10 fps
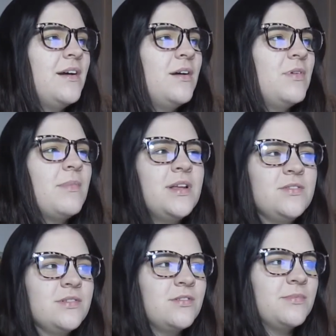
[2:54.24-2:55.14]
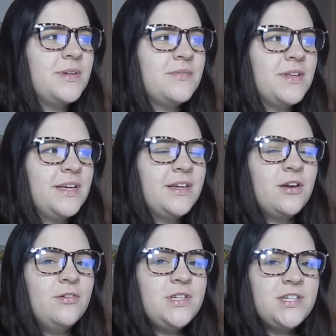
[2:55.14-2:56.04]
We might do a little bit of like
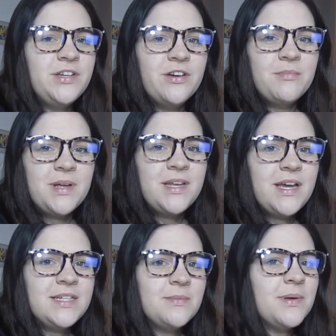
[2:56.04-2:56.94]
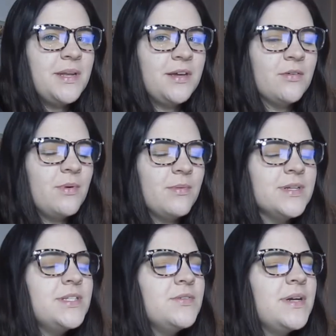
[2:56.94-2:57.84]
co-teaching on Monday depending on what we're
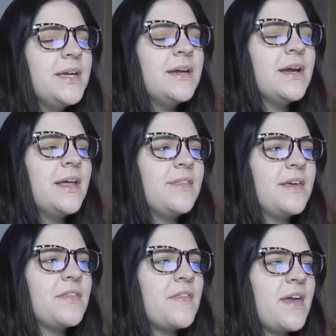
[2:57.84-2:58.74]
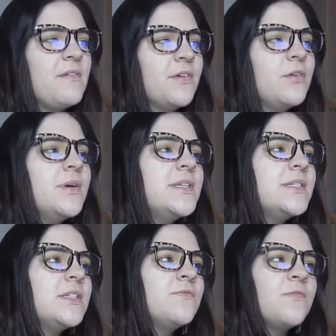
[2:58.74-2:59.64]
doing. I think that they have a
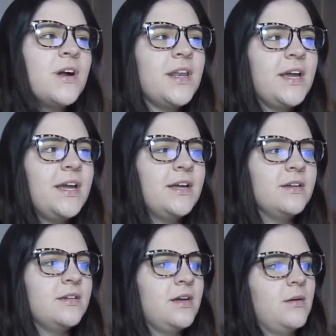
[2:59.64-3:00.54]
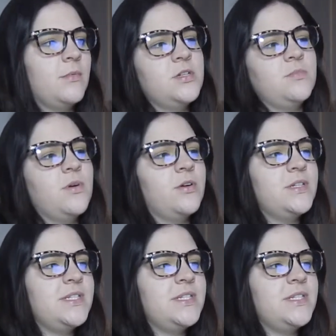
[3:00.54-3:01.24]
quiz Friday or tomorrow to